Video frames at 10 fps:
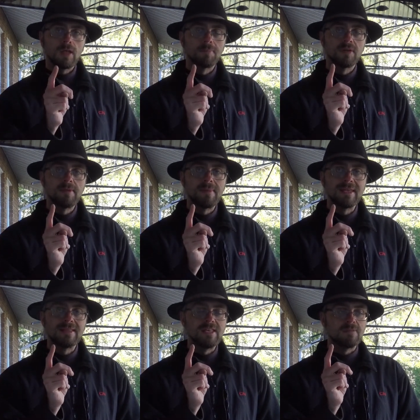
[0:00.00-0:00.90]
I'm going to be
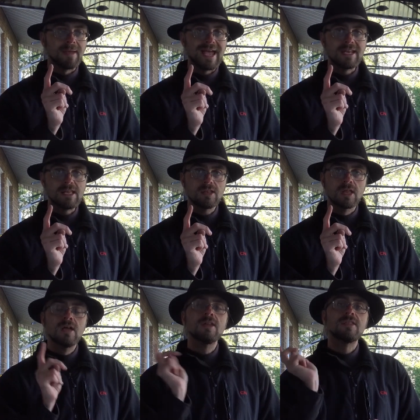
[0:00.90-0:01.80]
making these patties,
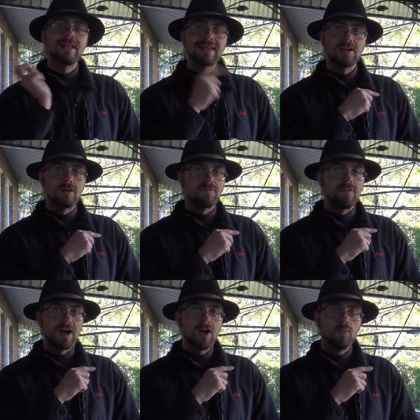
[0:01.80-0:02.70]
setting it on
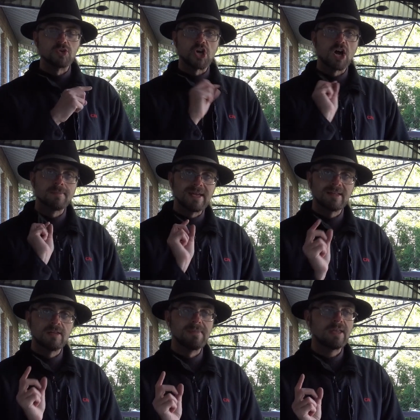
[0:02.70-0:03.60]
fire, which
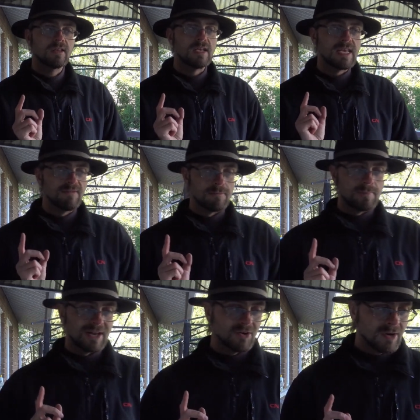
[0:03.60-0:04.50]
automatically makes it even
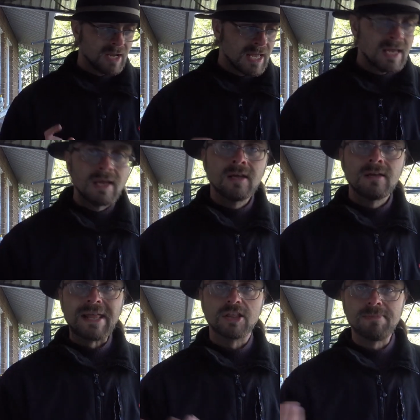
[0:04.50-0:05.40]
better.
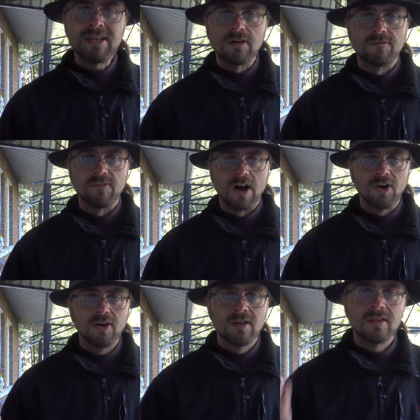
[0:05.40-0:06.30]
And speaking of
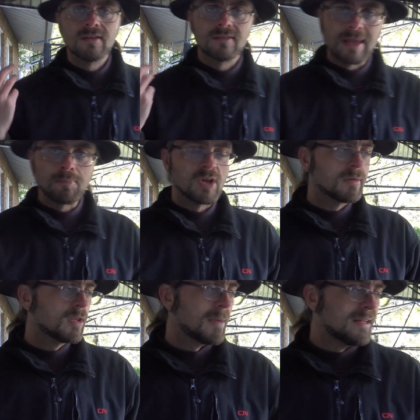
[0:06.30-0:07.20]
fire, that brings
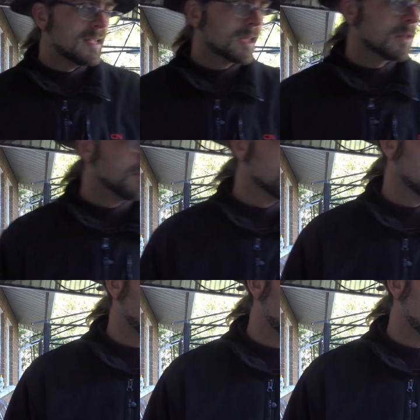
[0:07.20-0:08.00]
me to my next brew that I